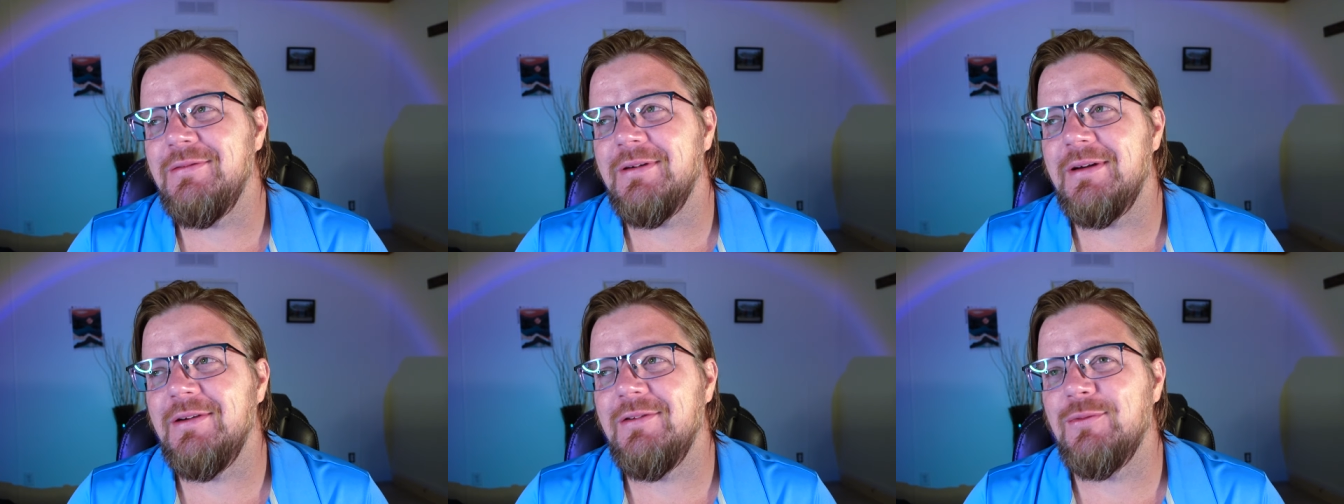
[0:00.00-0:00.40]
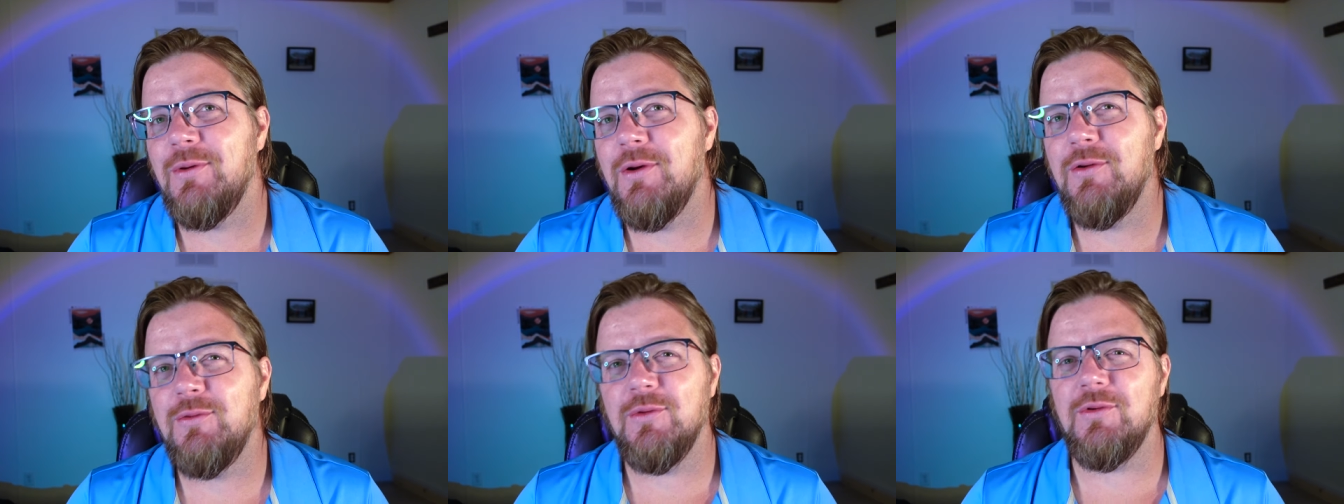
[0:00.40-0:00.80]
because
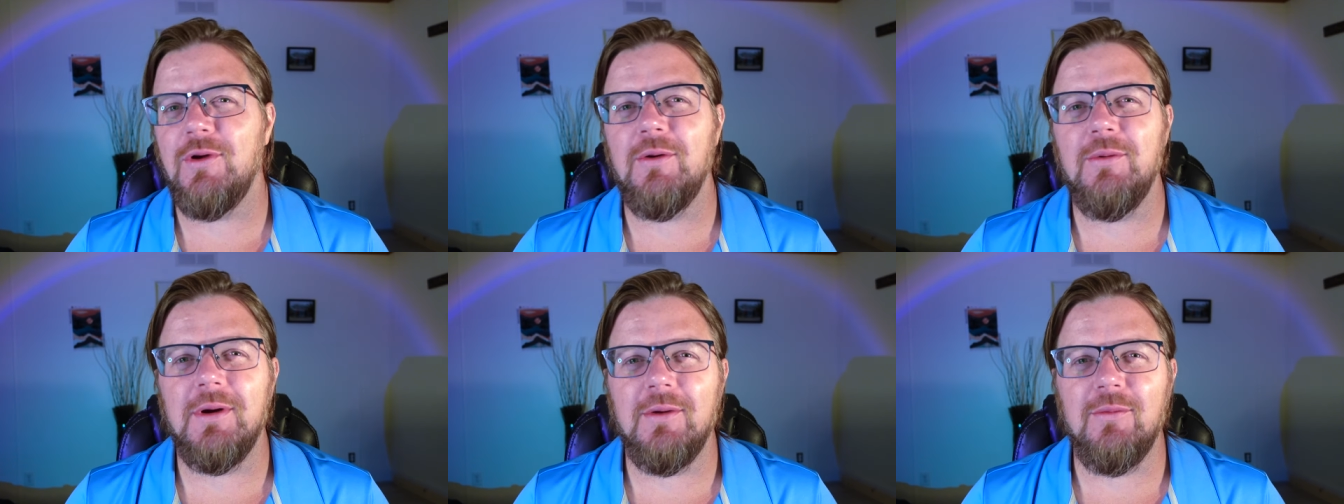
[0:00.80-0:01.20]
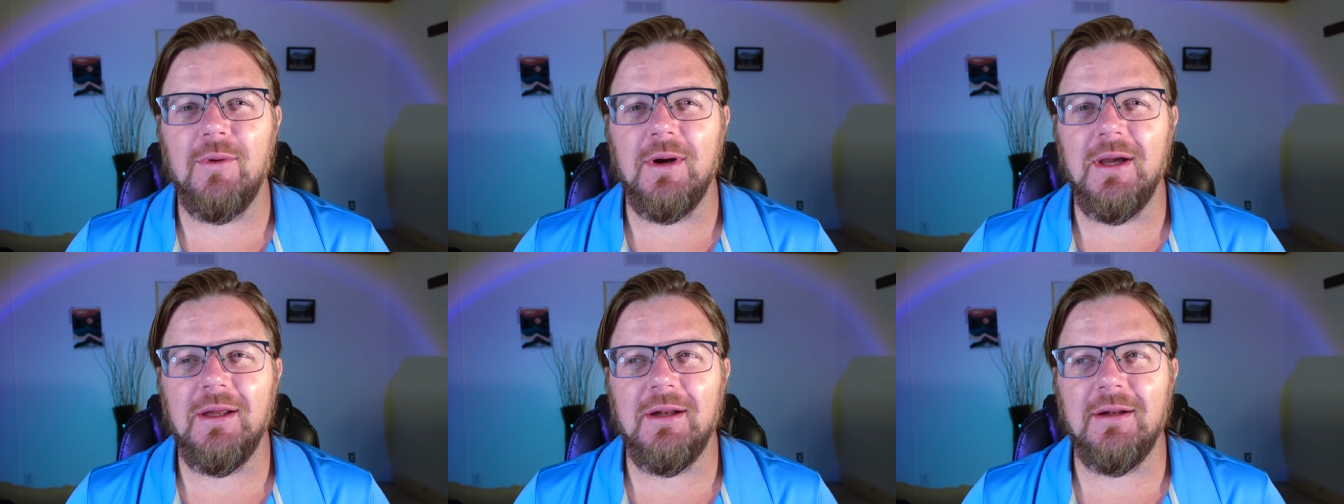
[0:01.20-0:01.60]
Rose was already
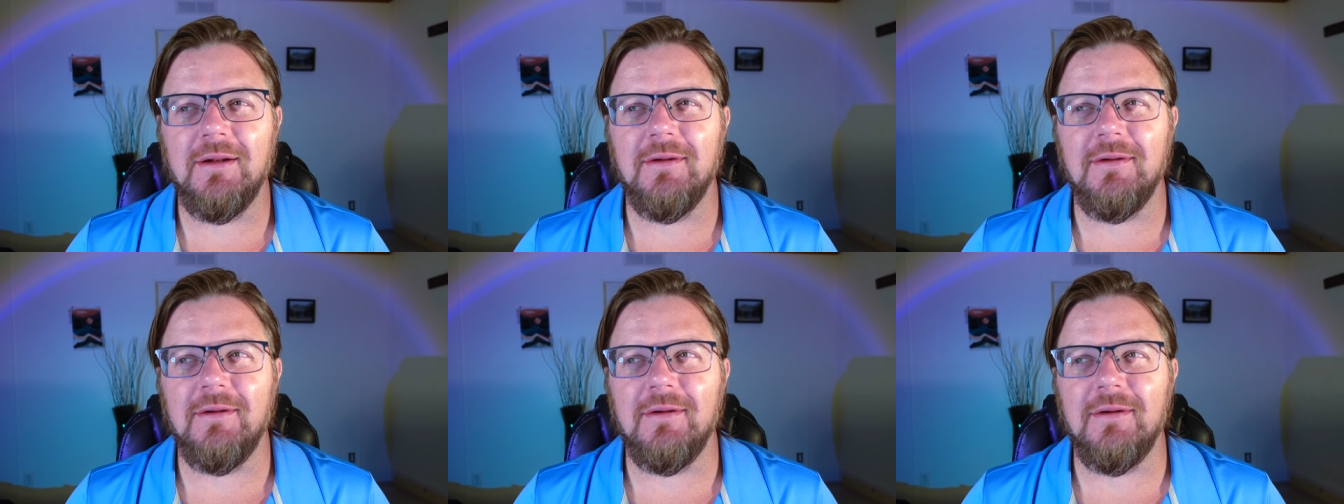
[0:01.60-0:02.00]
wet and